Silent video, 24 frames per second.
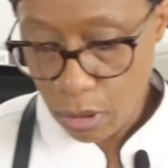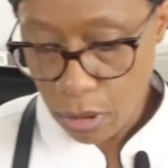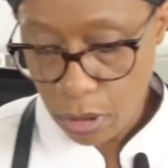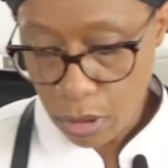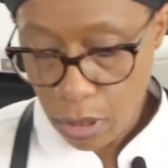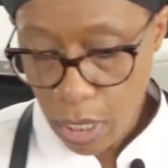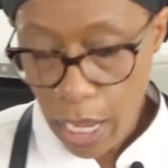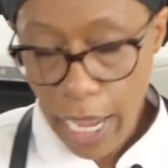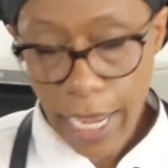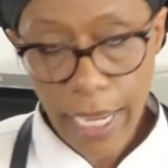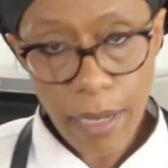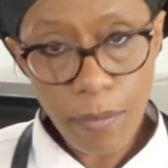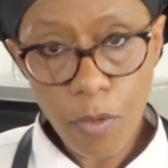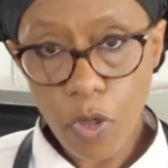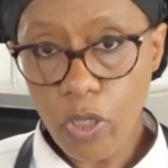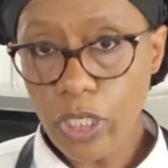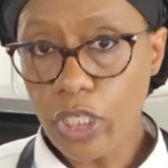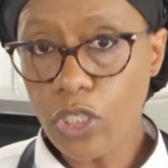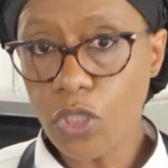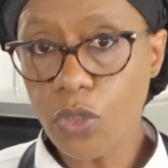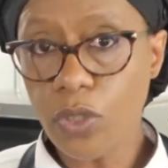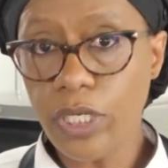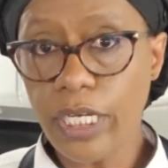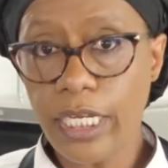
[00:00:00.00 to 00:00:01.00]
I am only
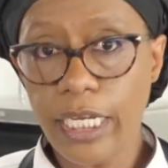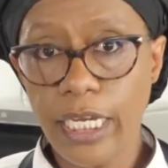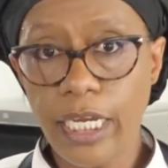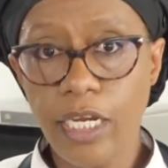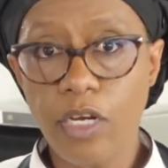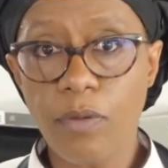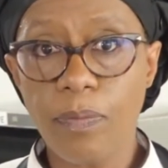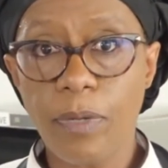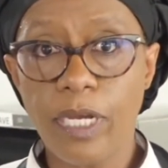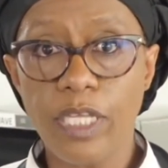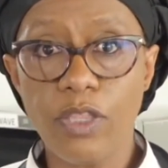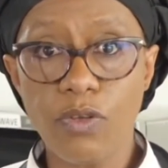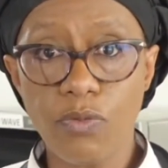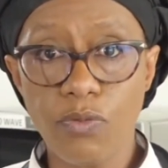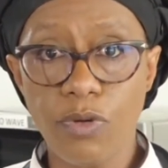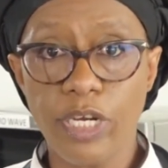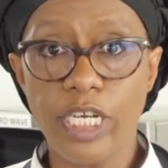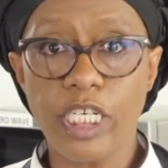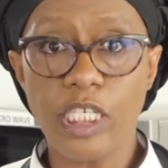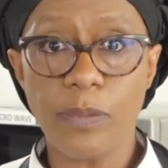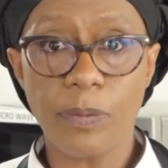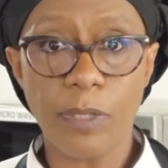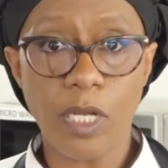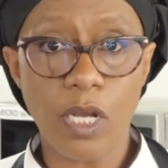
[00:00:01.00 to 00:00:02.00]
doing it here by the
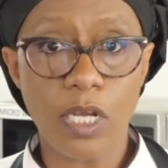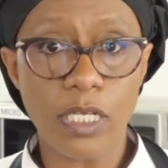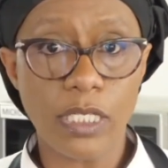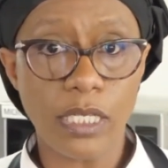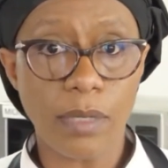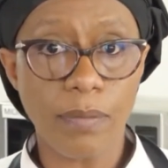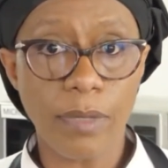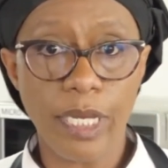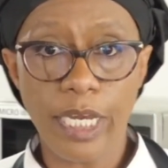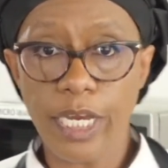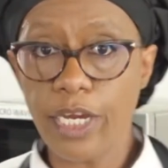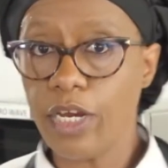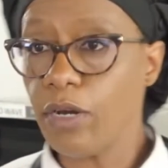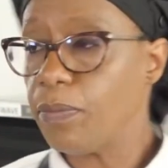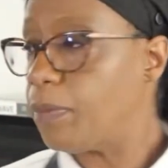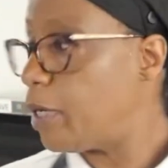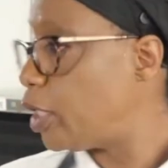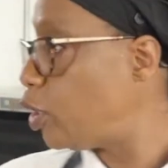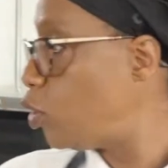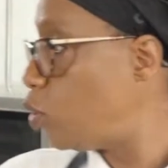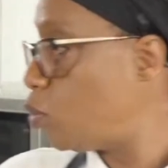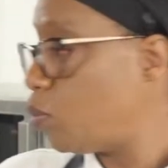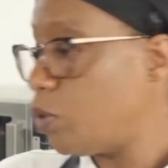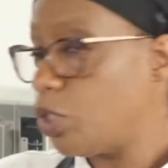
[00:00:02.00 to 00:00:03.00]
range because I'm here, but
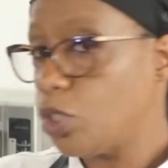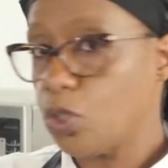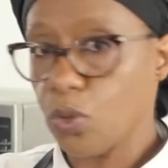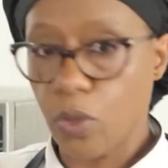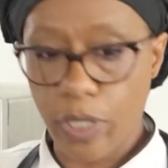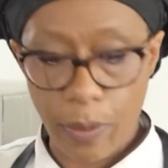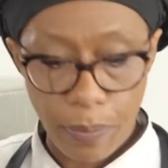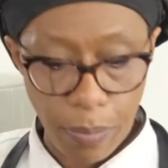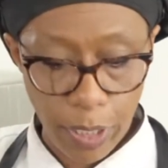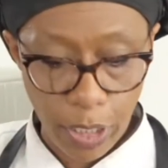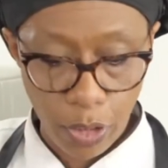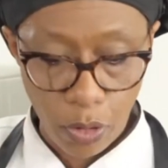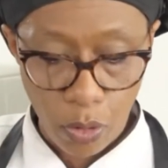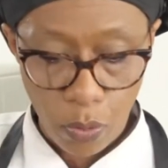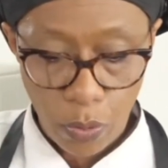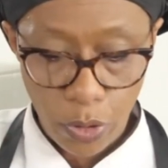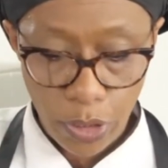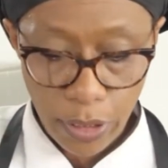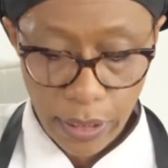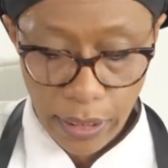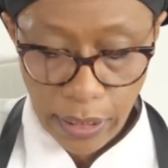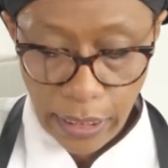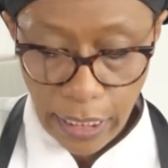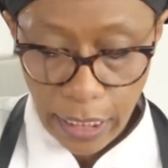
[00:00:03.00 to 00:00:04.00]
you would do it by your
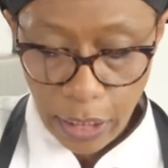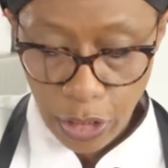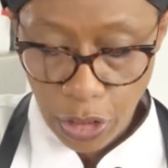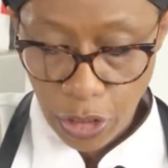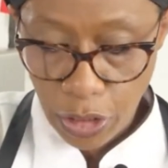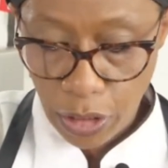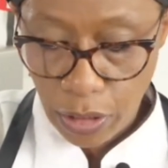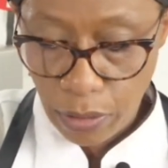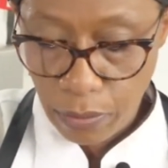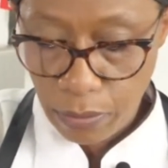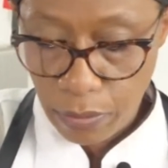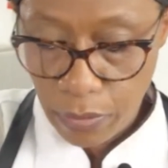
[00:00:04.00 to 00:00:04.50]
workstation.